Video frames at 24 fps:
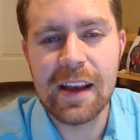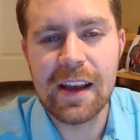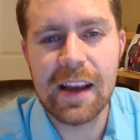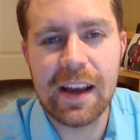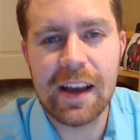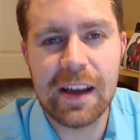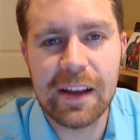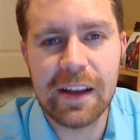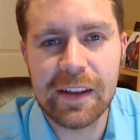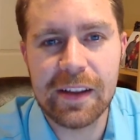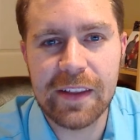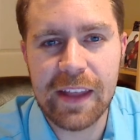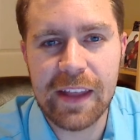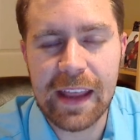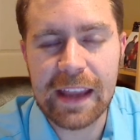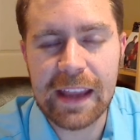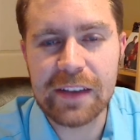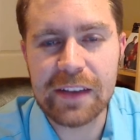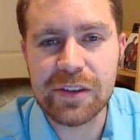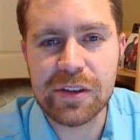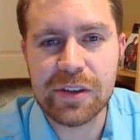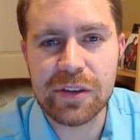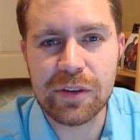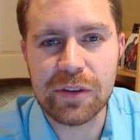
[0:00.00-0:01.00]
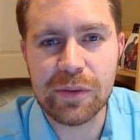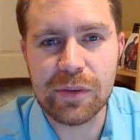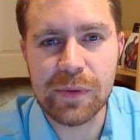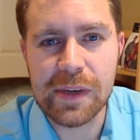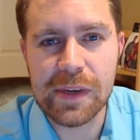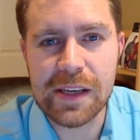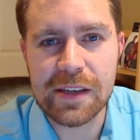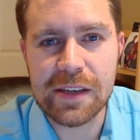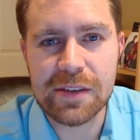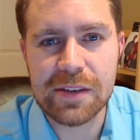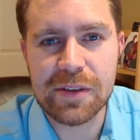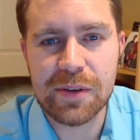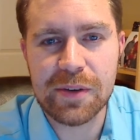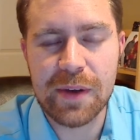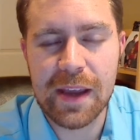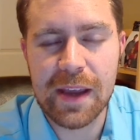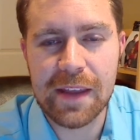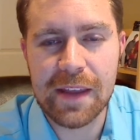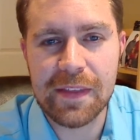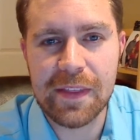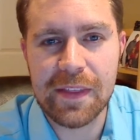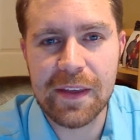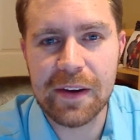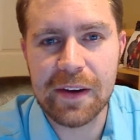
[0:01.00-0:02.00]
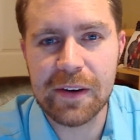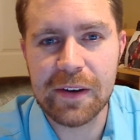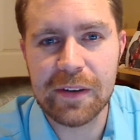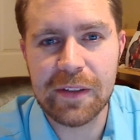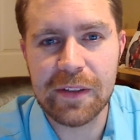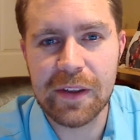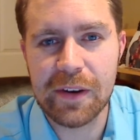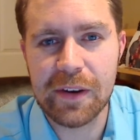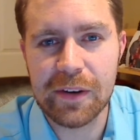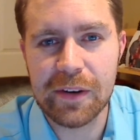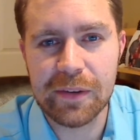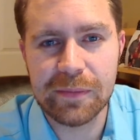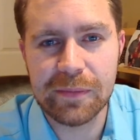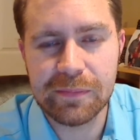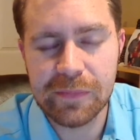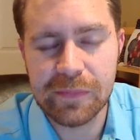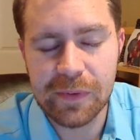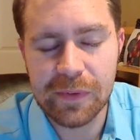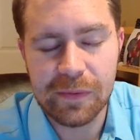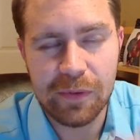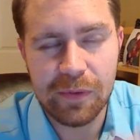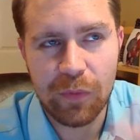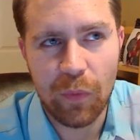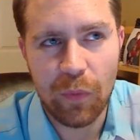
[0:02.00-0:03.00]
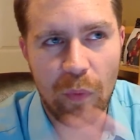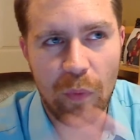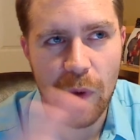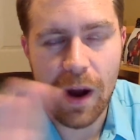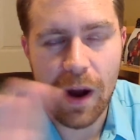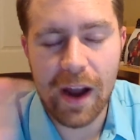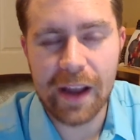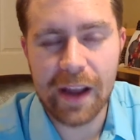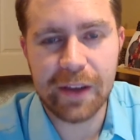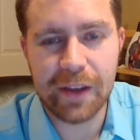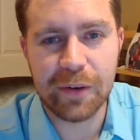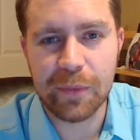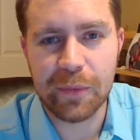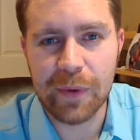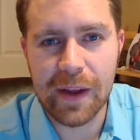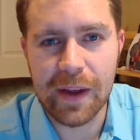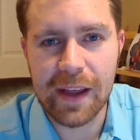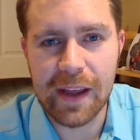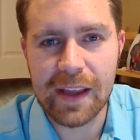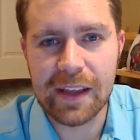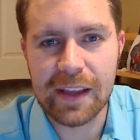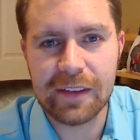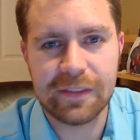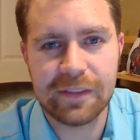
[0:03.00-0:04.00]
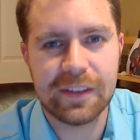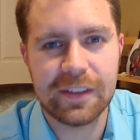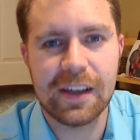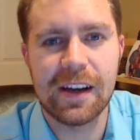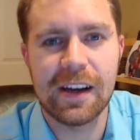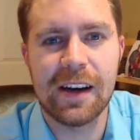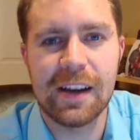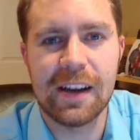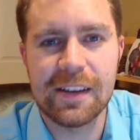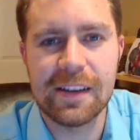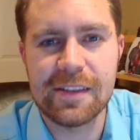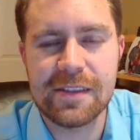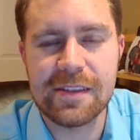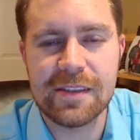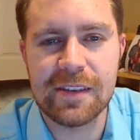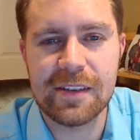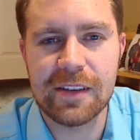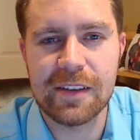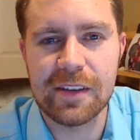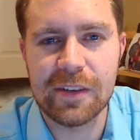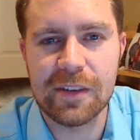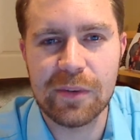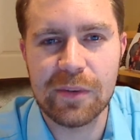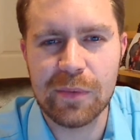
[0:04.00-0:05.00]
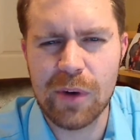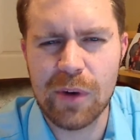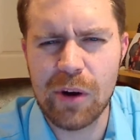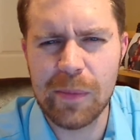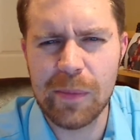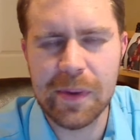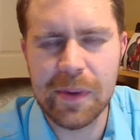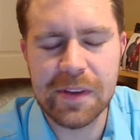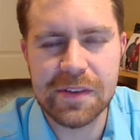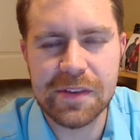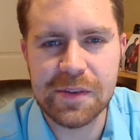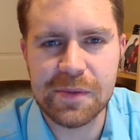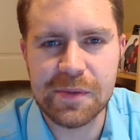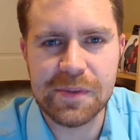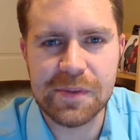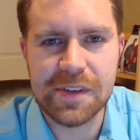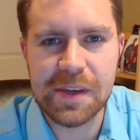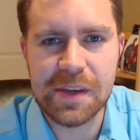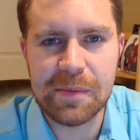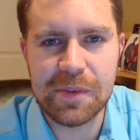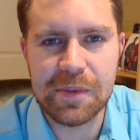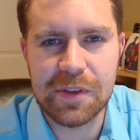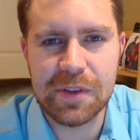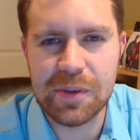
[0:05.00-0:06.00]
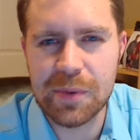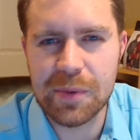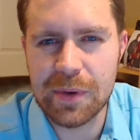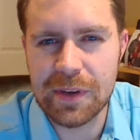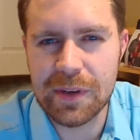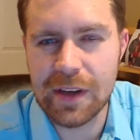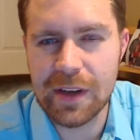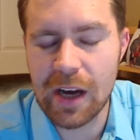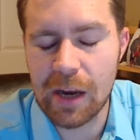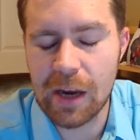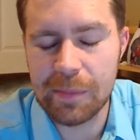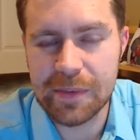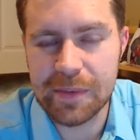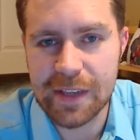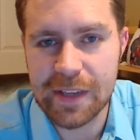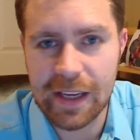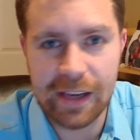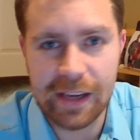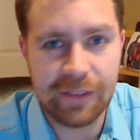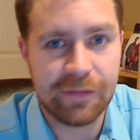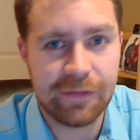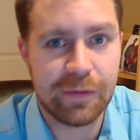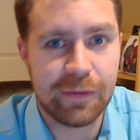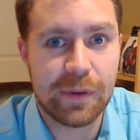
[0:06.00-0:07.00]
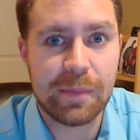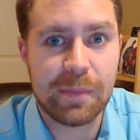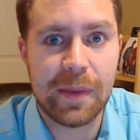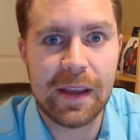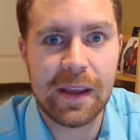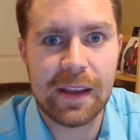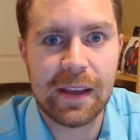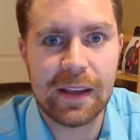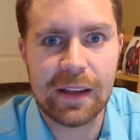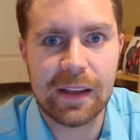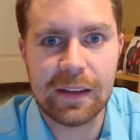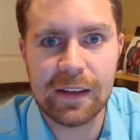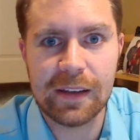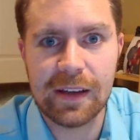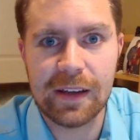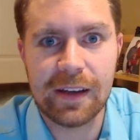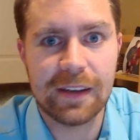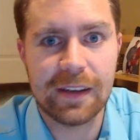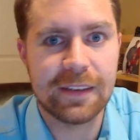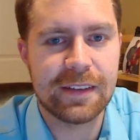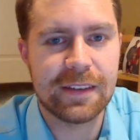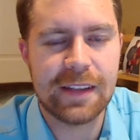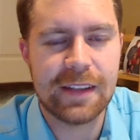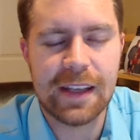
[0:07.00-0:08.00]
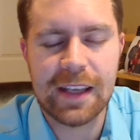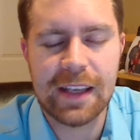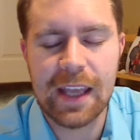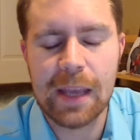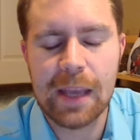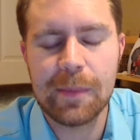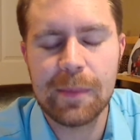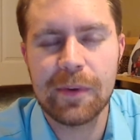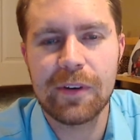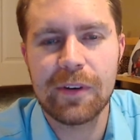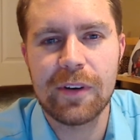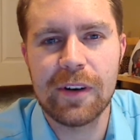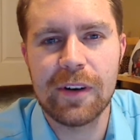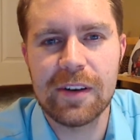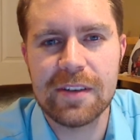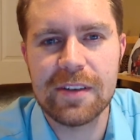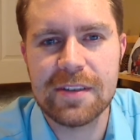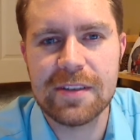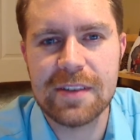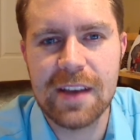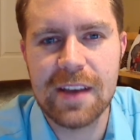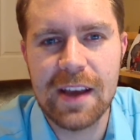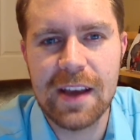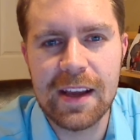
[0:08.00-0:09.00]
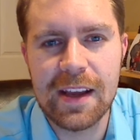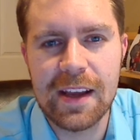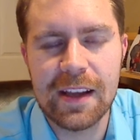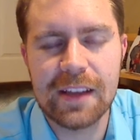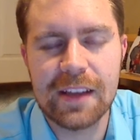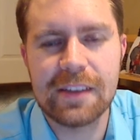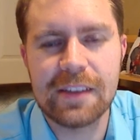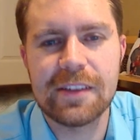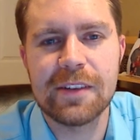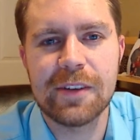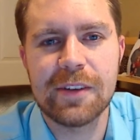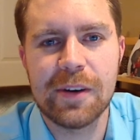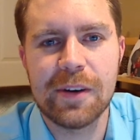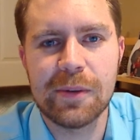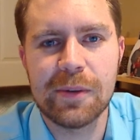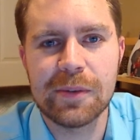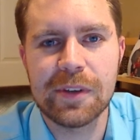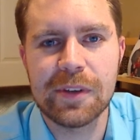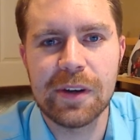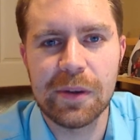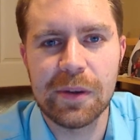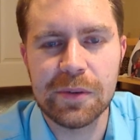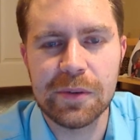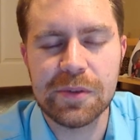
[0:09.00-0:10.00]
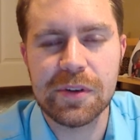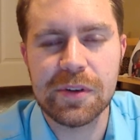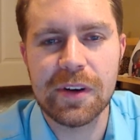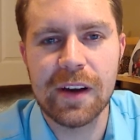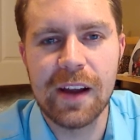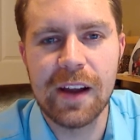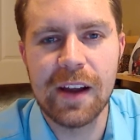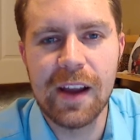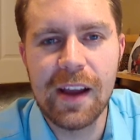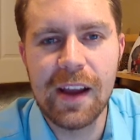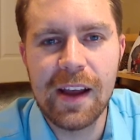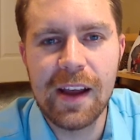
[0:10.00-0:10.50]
The ancient Greeks, who had their wide array of gods, the Romans, who seemed to adopt every pagan god that they came across into their own culture.